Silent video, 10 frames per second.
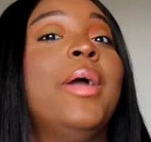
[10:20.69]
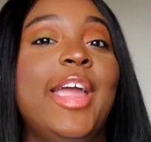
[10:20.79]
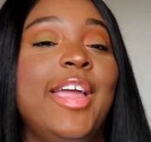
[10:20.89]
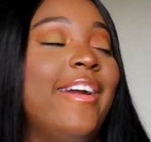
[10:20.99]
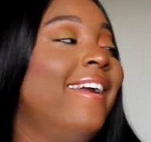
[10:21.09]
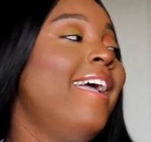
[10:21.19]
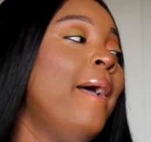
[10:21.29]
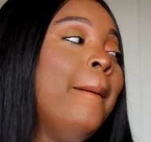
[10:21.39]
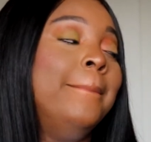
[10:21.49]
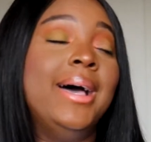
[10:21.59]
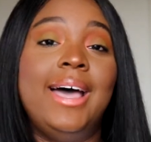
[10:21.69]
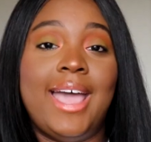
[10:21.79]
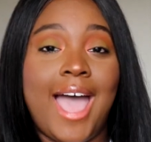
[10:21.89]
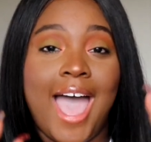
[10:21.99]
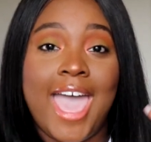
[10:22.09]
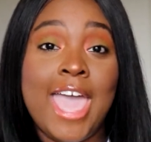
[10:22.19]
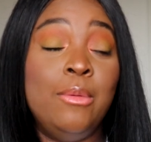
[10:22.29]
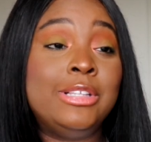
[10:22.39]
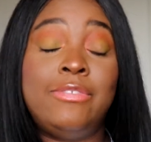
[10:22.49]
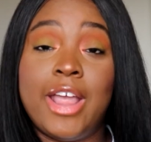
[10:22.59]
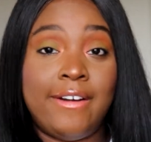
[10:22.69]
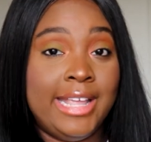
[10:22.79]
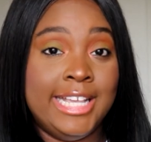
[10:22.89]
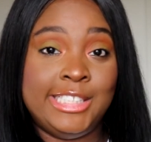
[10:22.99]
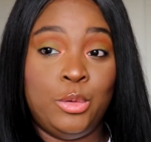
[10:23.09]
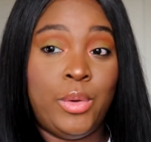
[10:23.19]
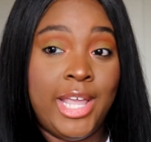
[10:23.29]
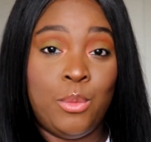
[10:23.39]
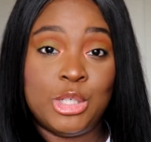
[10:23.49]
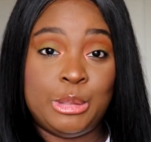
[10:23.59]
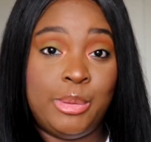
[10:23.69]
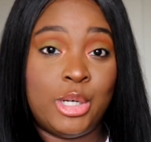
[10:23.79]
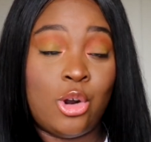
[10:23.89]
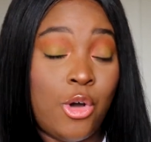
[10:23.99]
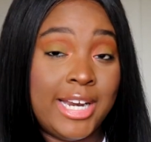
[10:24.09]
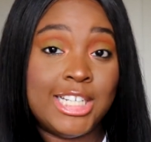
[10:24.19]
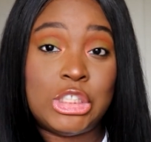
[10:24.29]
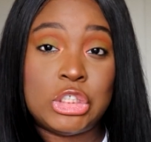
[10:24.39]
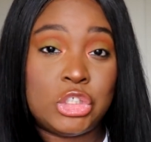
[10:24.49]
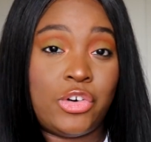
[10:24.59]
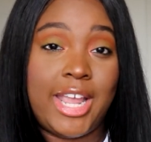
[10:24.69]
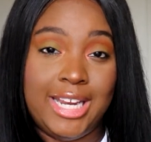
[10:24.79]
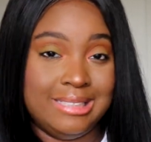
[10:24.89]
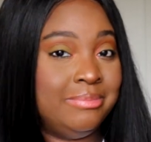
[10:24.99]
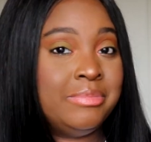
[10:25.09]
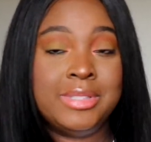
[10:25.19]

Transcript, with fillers: we're here but it was very easy wig once you put it on it's straight